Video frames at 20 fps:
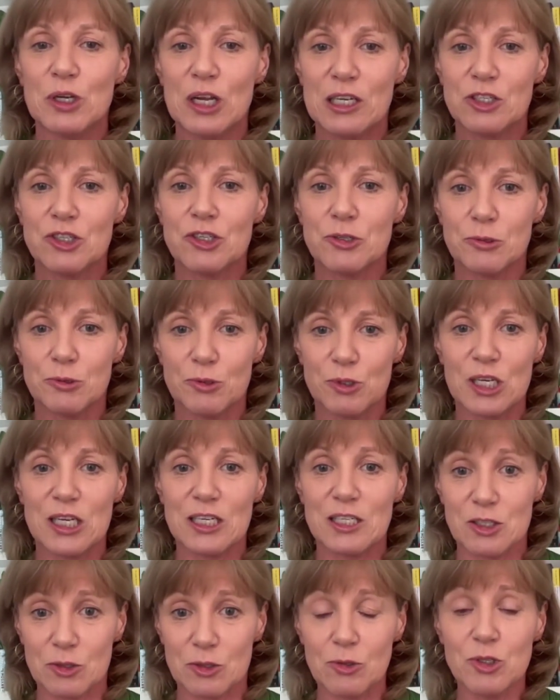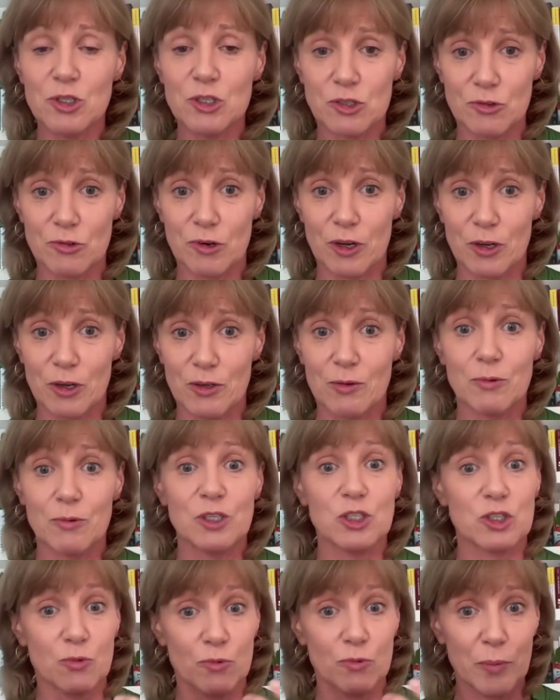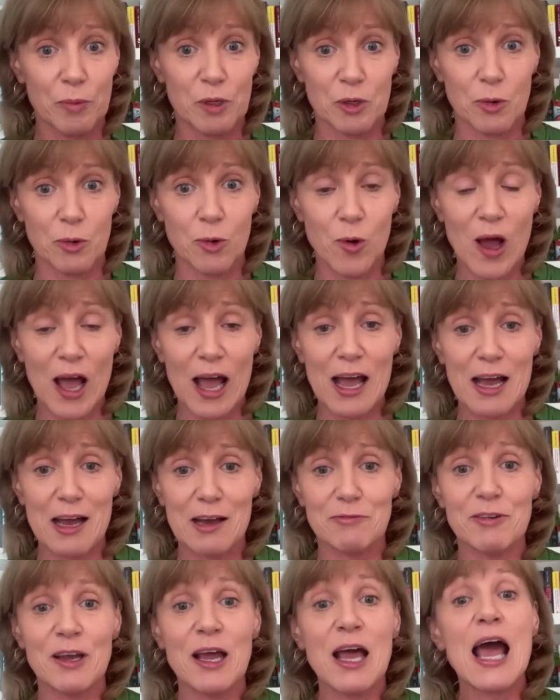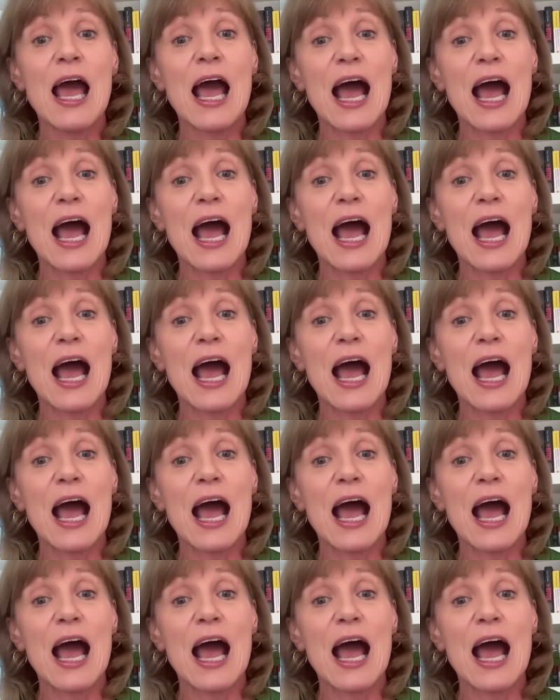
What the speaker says: natural testosterone, which women all have.